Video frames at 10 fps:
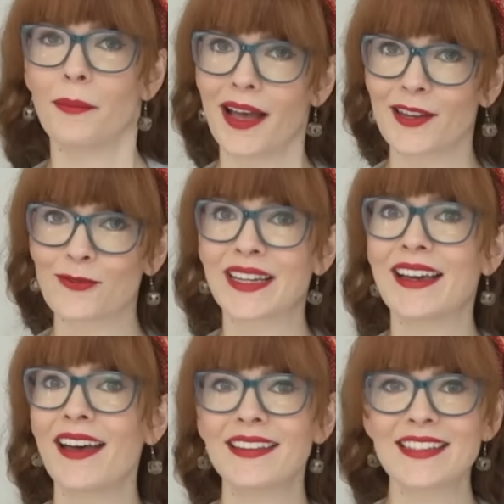But
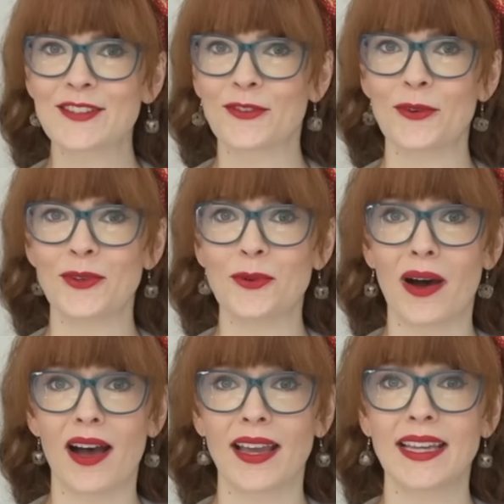regardless of who you are,